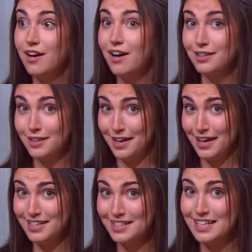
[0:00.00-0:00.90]
a
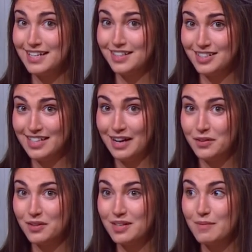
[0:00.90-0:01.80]
lot in the
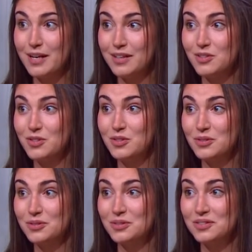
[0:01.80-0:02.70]
South compared to